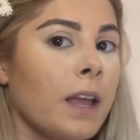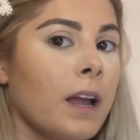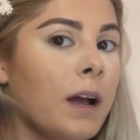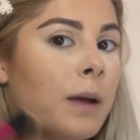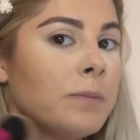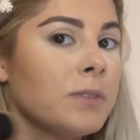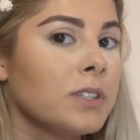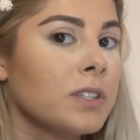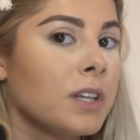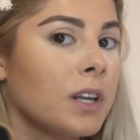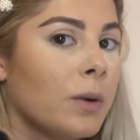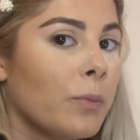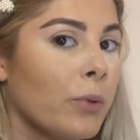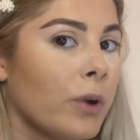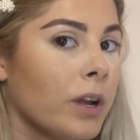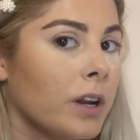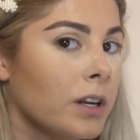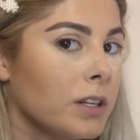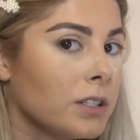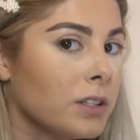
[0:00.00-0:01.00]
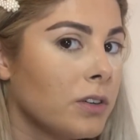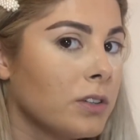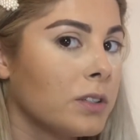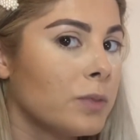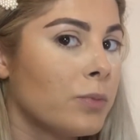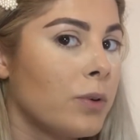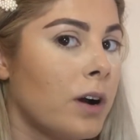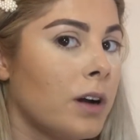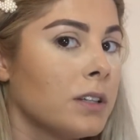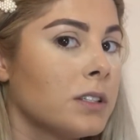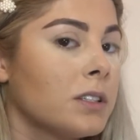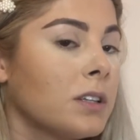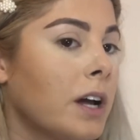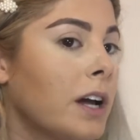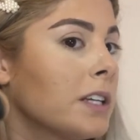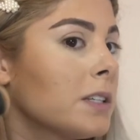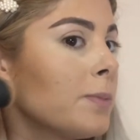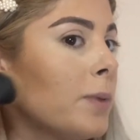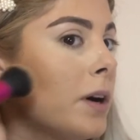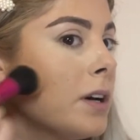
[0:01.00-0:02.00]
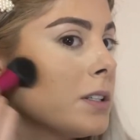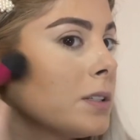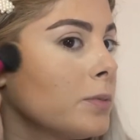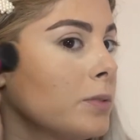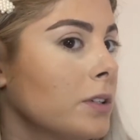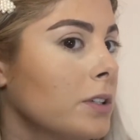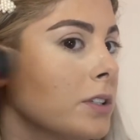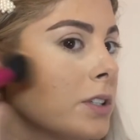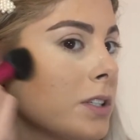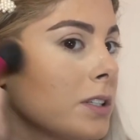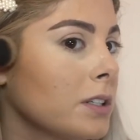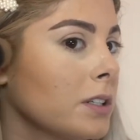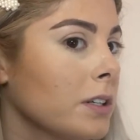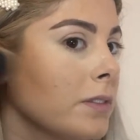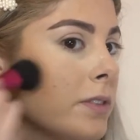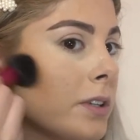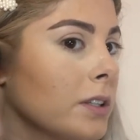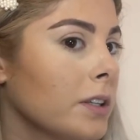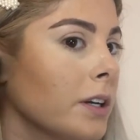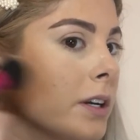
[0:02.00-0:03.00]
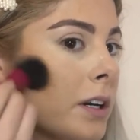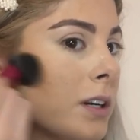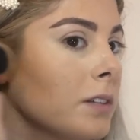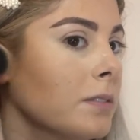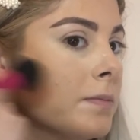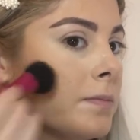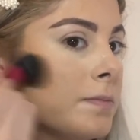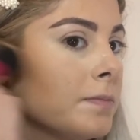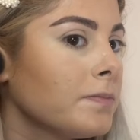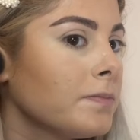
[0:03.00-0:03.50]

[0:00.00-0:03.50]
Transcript: I'm just gonna bring it as close as possible and just leave it there.